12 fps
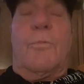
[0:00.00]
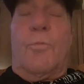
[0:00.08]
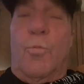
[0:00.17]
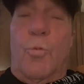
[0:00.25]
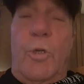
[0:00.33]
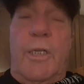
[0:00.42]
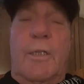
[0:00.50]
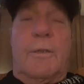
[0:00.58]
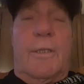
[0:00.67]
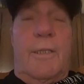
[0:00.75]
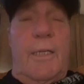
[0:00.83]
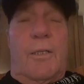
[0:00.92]
real
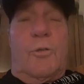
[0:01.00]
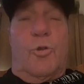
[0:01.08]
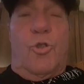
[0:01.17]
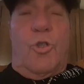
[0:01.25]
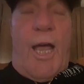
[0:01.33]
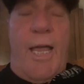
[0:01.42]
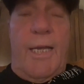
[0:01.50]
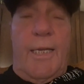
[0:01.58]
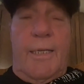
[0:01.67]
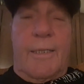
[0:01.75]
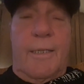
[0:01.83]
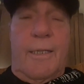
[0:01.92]
deal
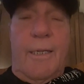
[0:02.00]
giant.